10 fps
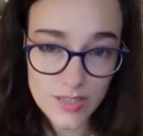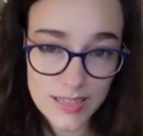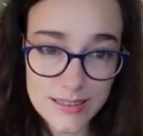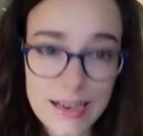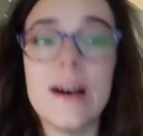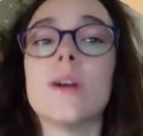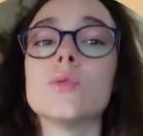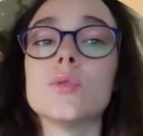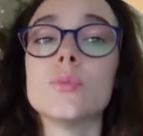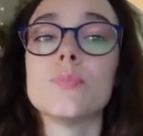a
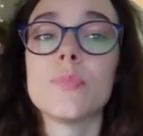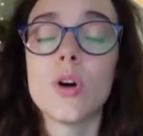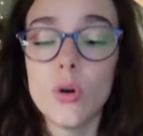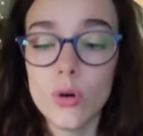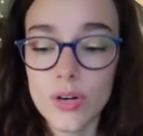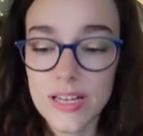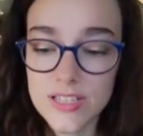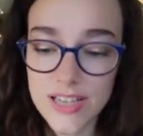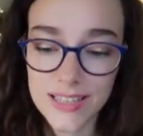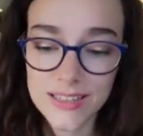noun or
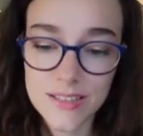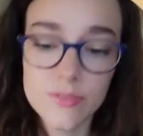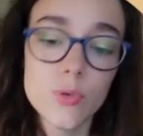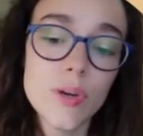adjective,